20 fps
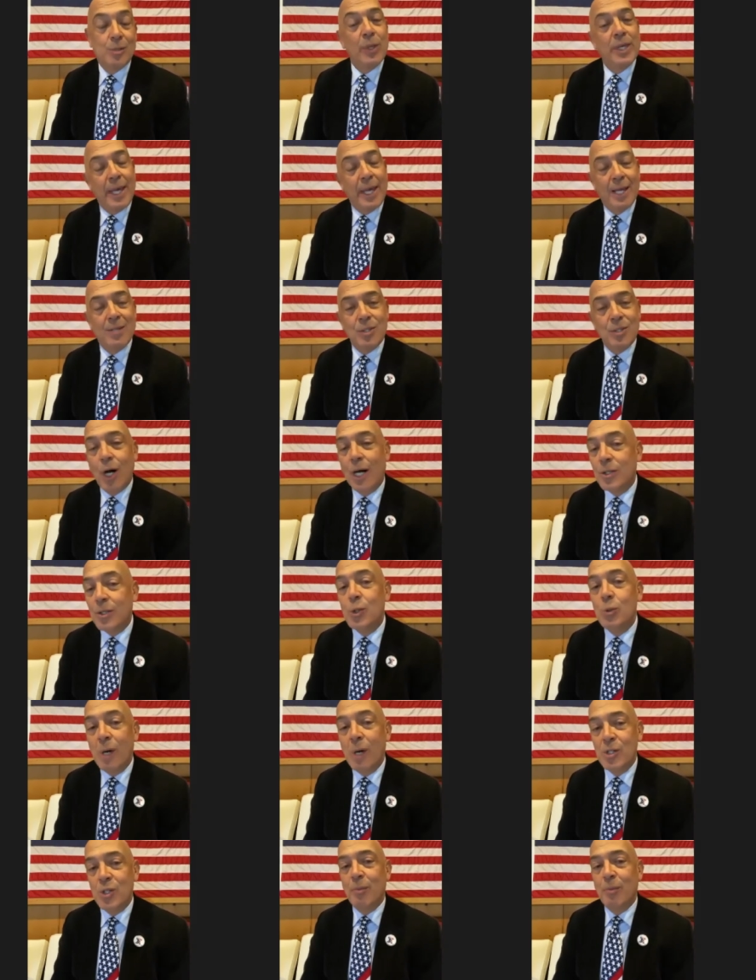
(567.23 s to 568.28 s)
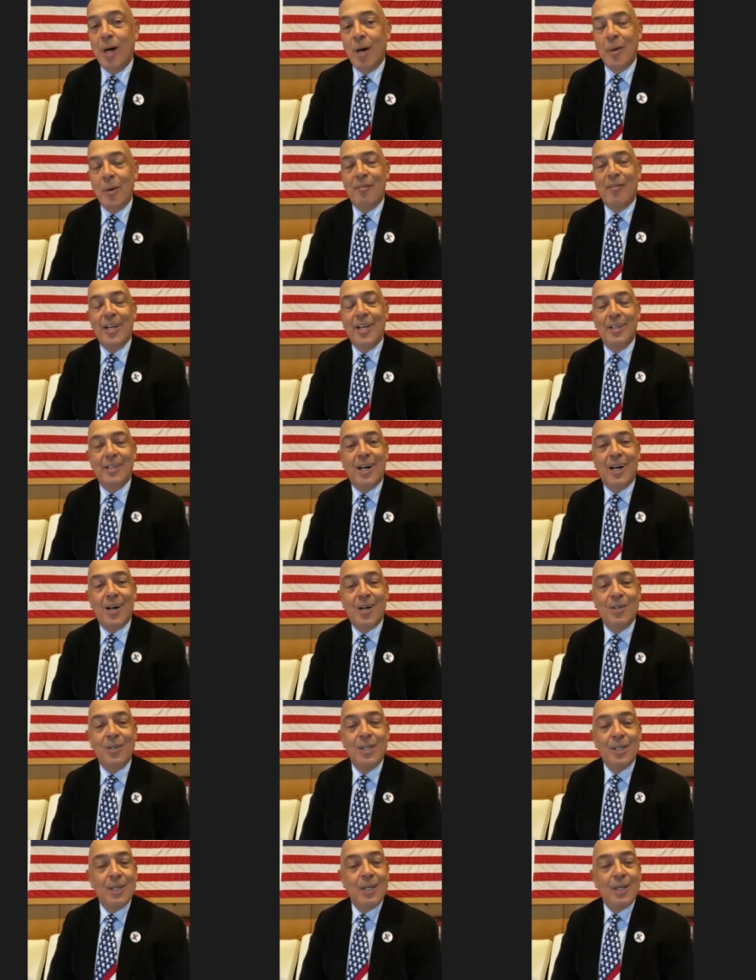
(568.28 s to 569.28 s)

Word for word: We can't talk too much about it right now.